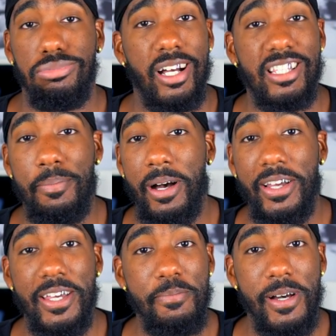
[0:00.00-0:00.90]
that's
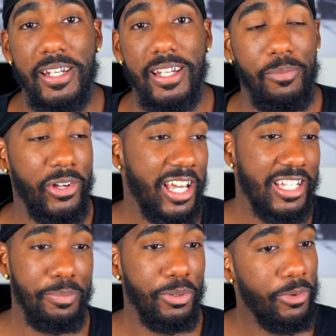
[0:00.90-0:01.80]
about it, man. I'm not here
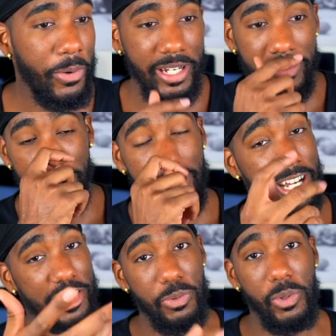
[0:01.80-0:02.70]
to promote anything.
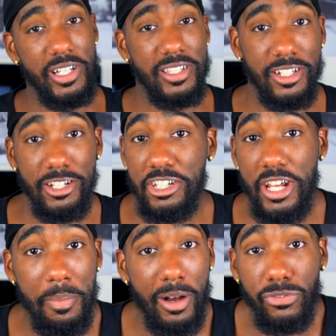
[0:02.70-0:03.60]
I just wanted to
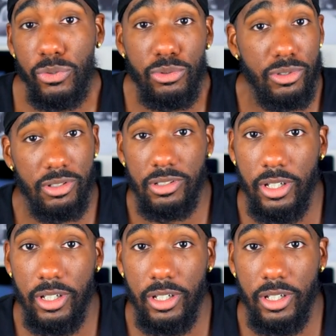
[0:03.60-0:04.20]
share my thoughts.